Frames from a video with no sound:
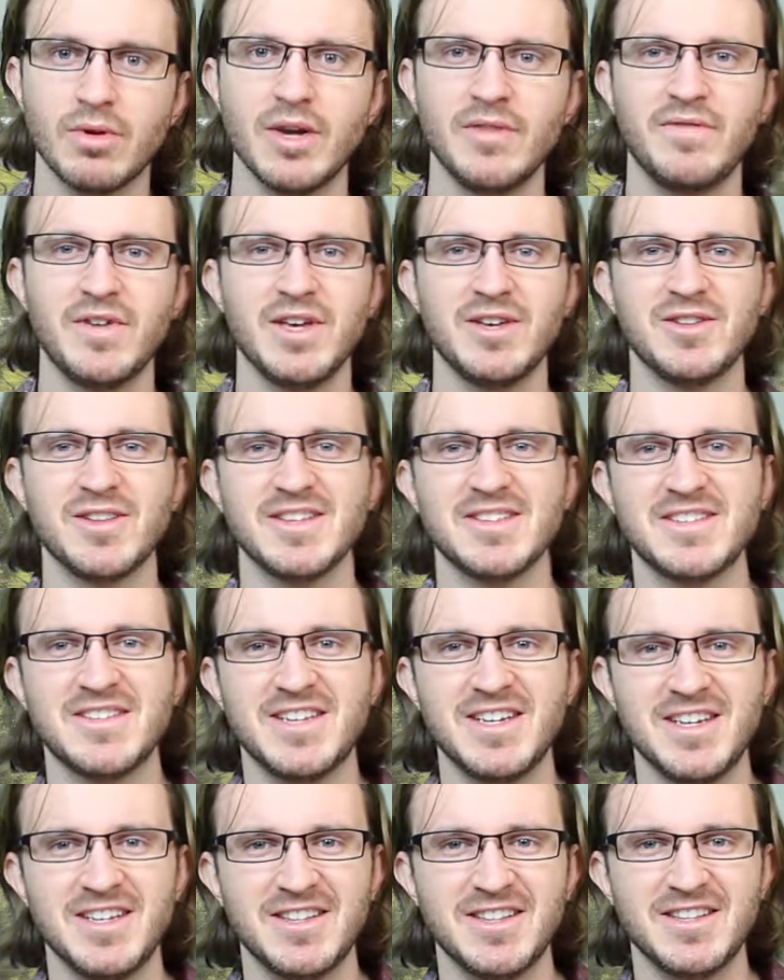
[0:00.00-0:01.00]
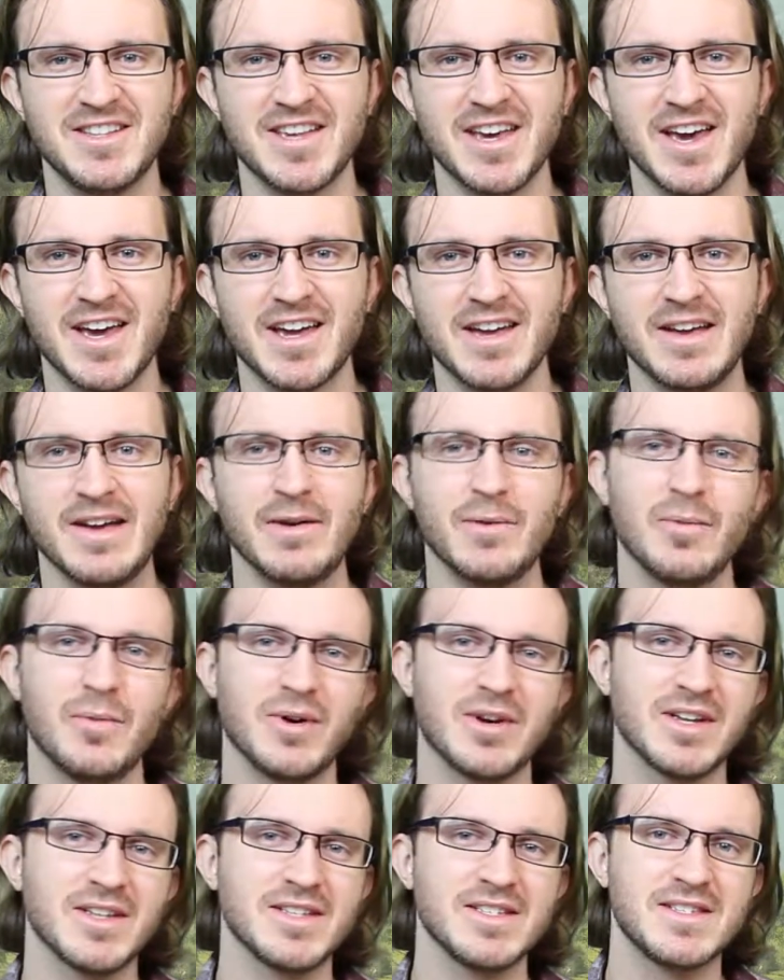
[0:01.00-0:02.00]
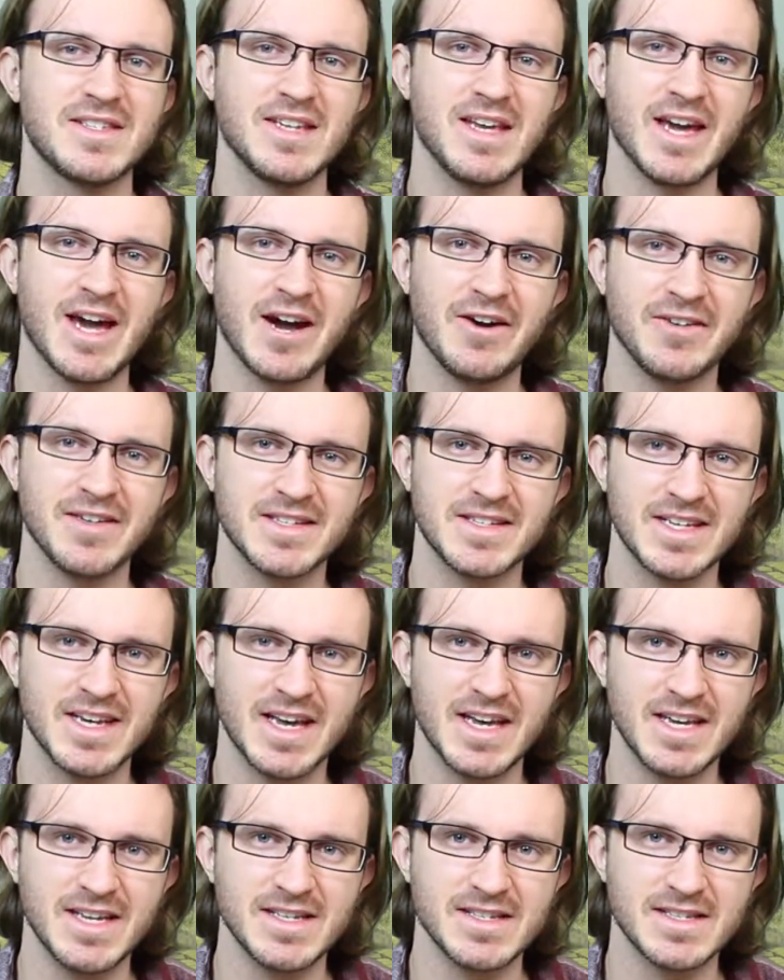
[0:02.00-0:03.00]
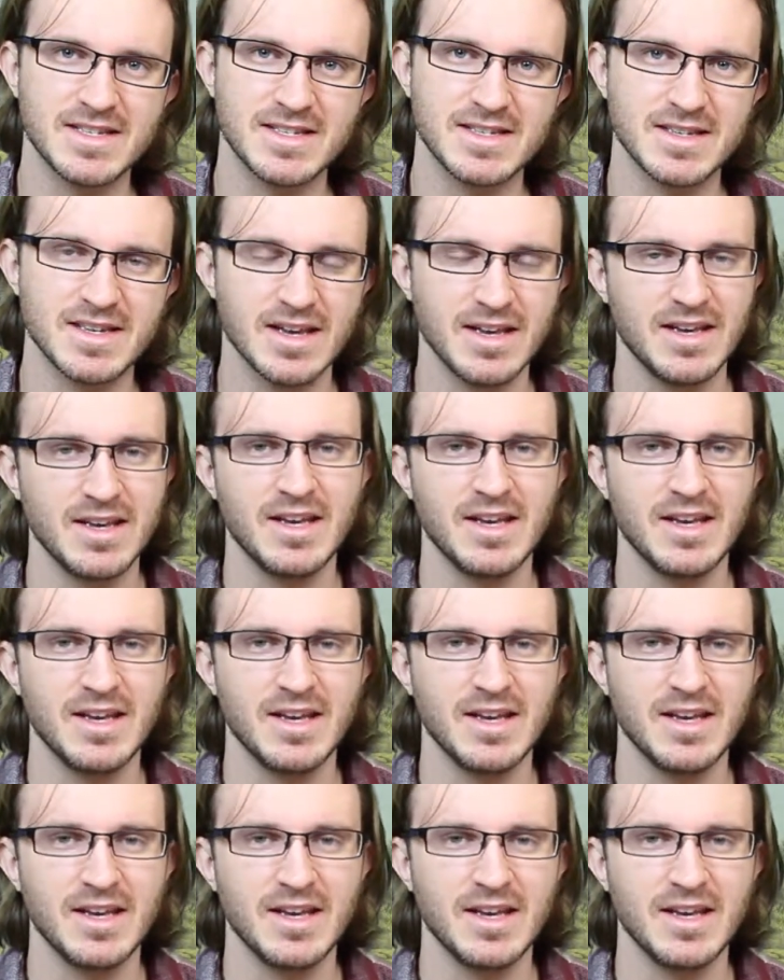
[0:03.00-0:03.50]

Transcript: review this tea today. We're going to see how it tastes.